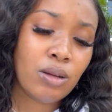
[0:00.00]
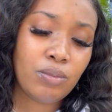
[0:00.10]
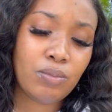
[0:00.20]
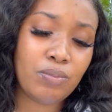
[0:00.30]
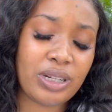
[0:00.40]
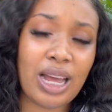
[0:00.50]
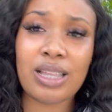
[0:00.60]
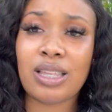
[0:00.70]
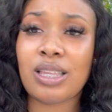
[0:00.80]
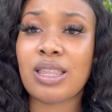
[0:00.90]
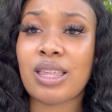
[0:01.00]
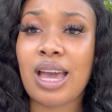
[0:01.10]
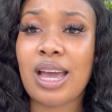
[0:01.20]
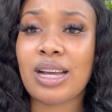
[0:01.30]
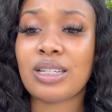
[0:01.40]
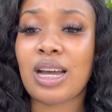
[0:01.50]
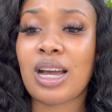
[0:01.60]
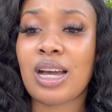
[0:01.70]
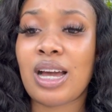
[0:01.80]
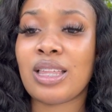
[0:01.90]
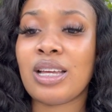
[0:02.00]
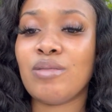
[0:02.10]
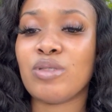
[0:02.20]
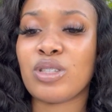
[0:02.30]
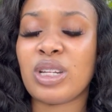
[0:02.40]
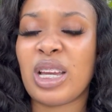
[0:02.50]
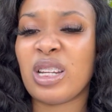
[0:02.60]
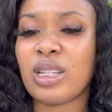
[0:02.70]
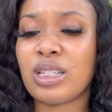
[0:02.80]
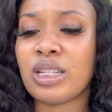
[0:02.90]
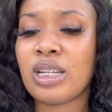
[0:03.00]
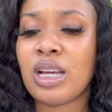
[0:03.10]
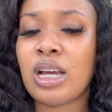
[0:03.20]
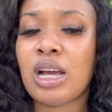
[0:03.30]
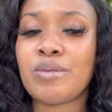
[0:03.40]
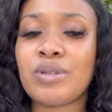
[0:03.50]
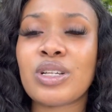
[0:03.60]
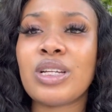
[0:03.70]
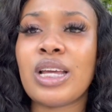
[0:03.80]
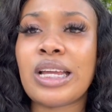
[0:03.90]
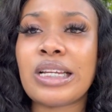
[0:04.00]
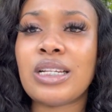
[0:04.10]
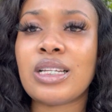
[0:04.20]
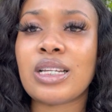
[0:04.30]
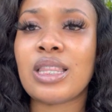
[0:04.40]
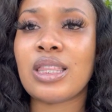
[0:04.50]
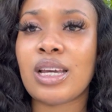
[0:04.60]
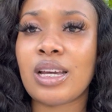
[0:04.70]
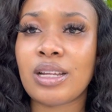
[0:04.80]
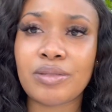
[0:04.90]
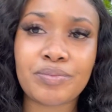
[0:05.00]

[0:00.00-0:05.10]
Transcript: But other than that, I think I'm just going to edit. I'm just going to edit and then